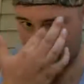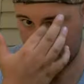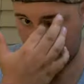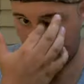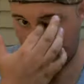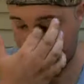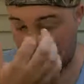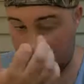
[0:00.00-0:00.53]

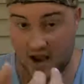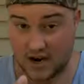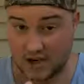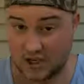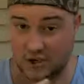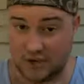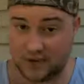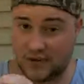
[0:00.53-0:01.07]
which I
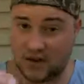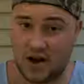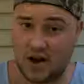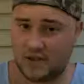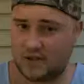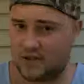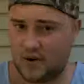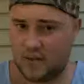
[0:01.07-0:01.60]
actually use a
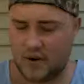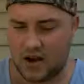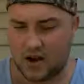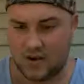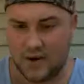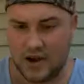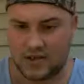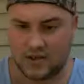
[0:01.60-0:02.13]
lot, so I'm not gonna
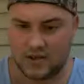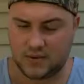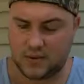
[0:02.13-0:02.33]
bash this